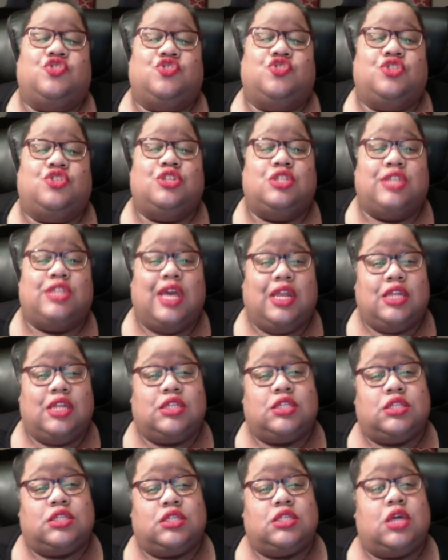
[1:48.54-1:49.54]
Gizelle
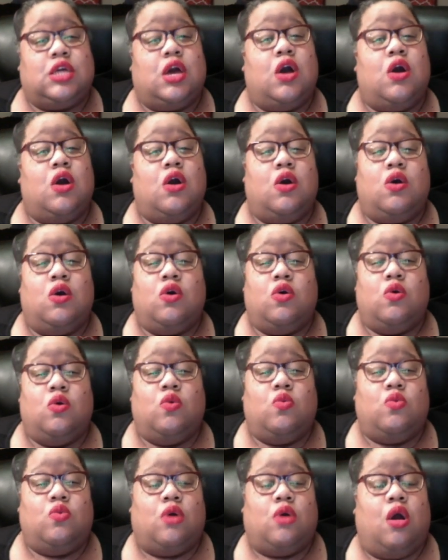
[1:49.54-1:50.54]
is
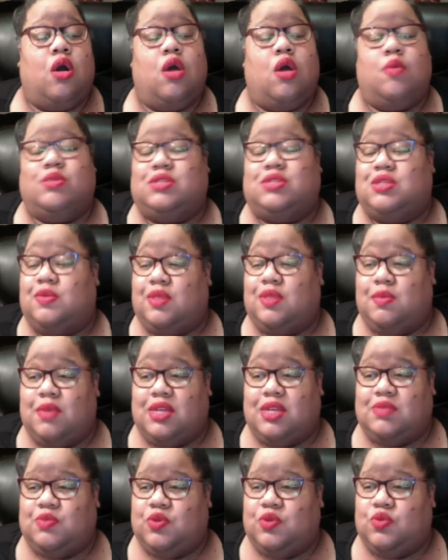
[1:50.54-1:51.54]
so um. something
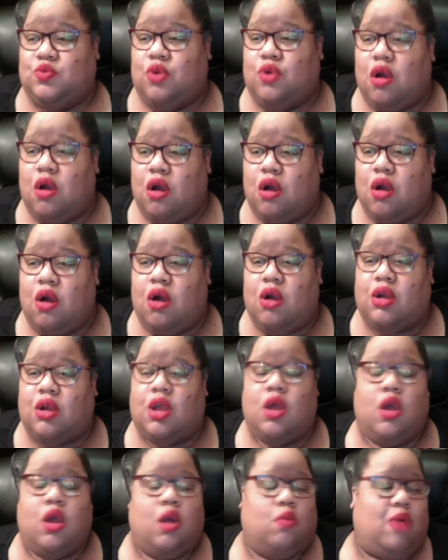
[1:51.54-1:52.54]
must be wrong.
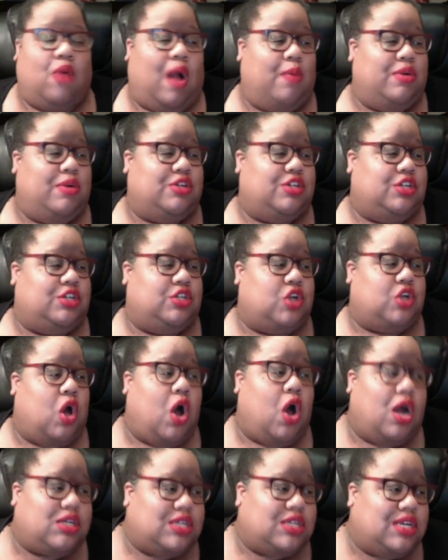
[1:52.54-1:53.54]
Why wouldn't she
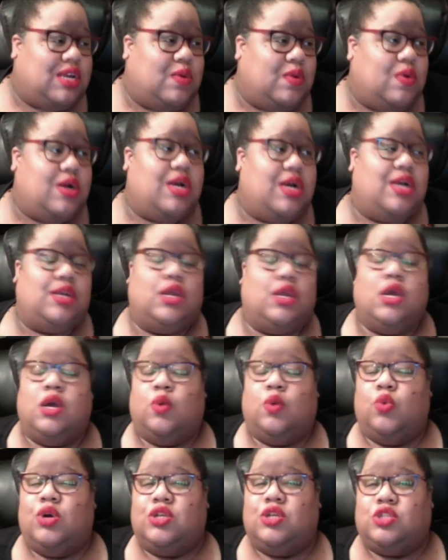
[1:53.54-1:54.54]
talk to anyone?
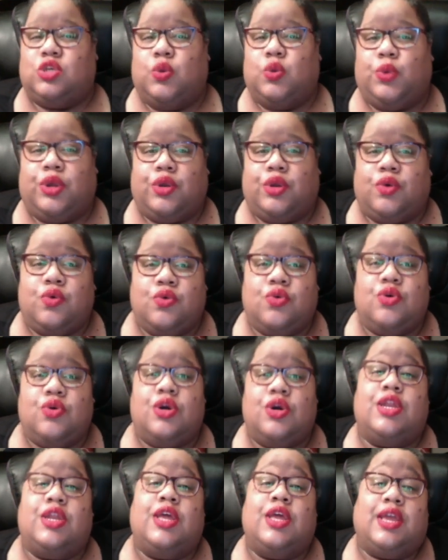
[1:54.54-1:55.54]
What's going
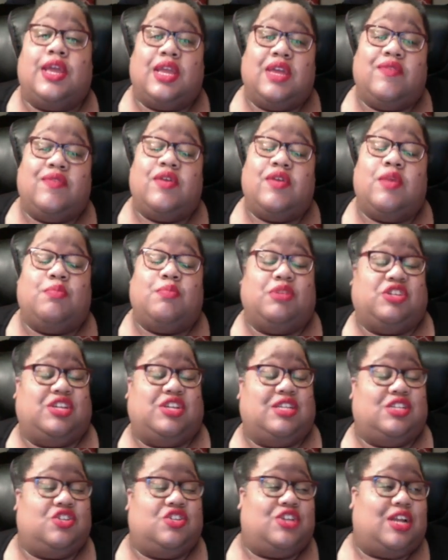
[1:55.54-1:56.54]
on? If but she
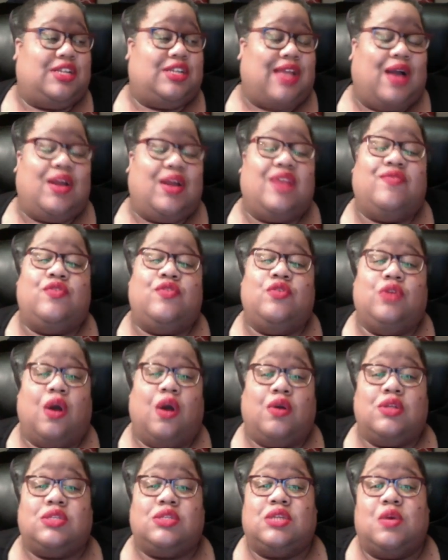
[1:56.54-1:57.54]
hasn't checked out. If you
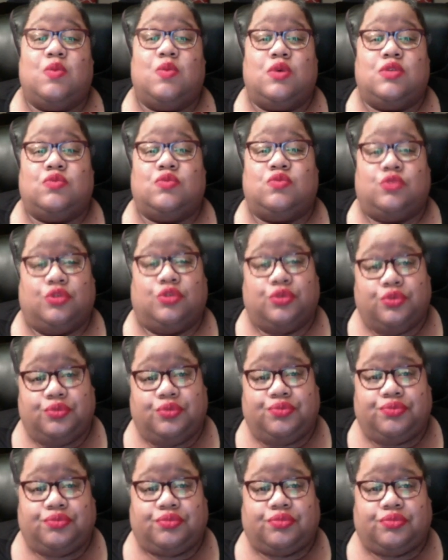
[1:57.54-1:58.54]
go to someone's
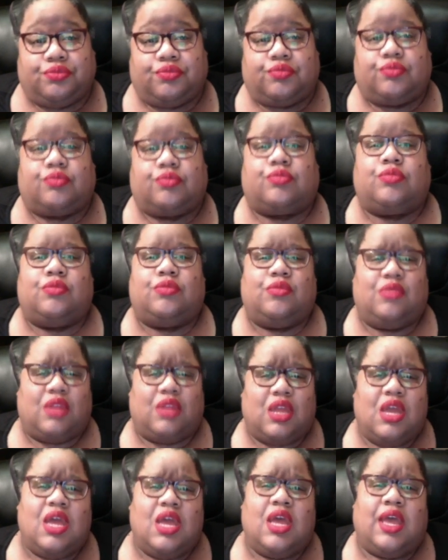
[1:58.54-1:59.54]
room
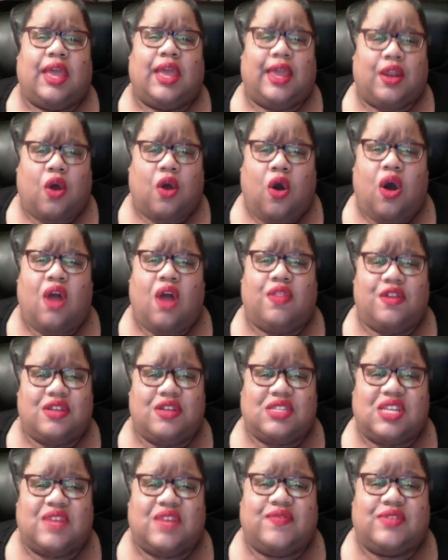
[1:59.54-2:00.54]
and all their
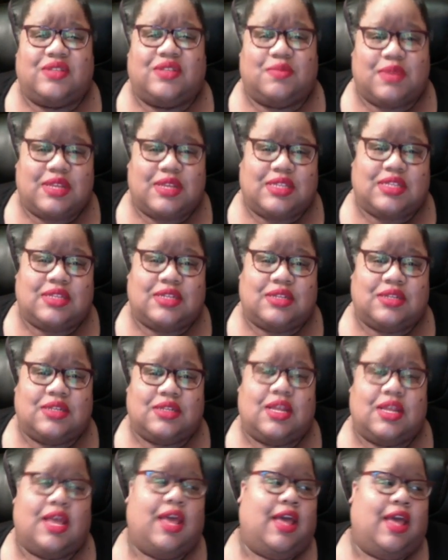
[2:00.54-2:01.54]
stuff is missing
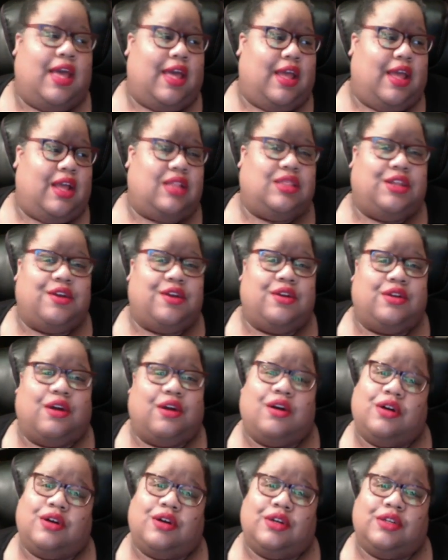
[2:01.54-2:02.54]
and they're
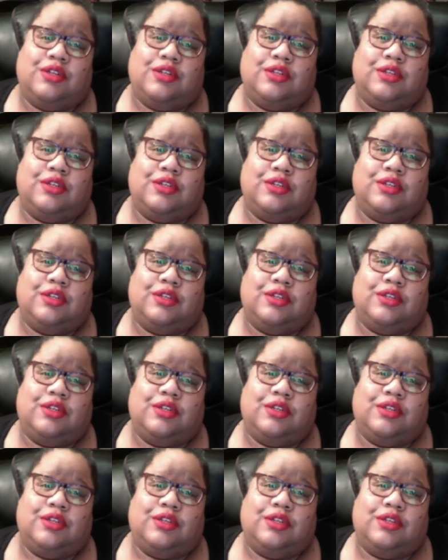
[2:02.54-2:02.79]
gone,